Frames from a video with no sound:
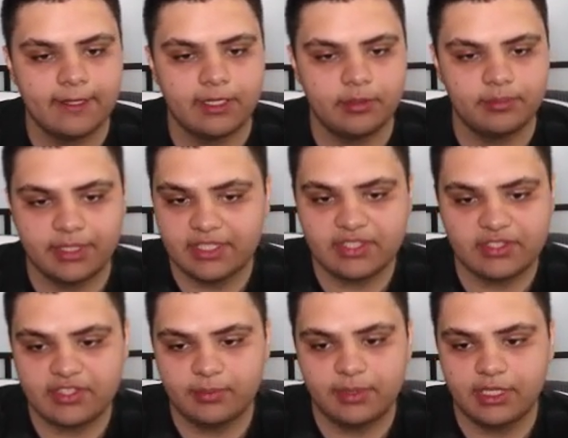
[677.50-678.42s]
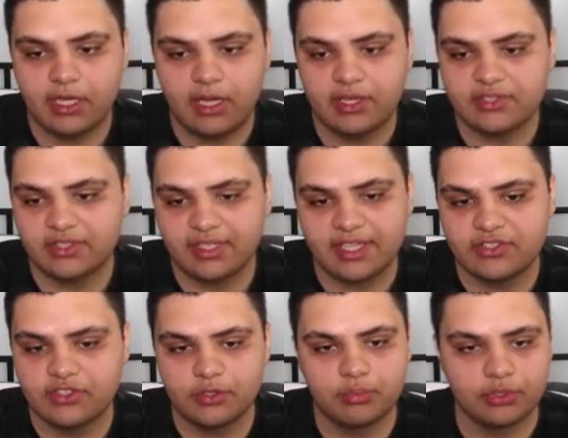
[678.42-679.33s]
because it simply costs
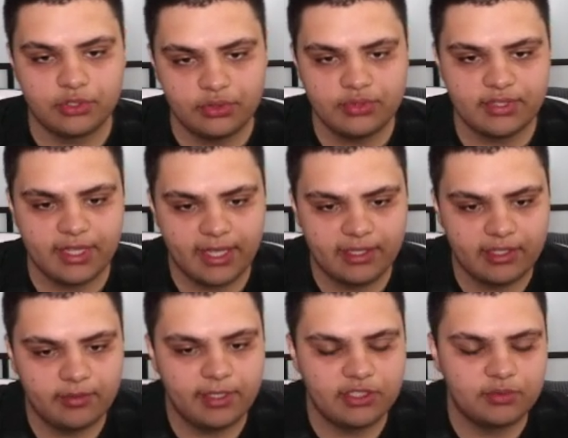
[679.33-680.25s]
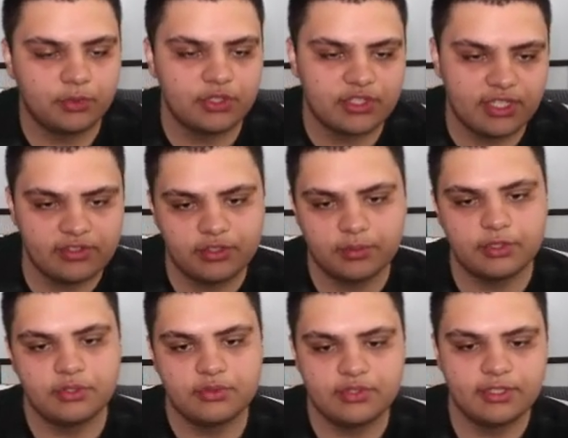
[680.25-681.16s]
less to produce that. It makes more sense to
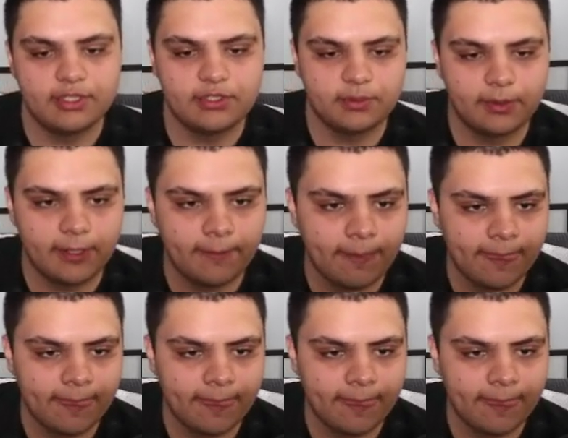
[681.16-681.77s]
produce it this way.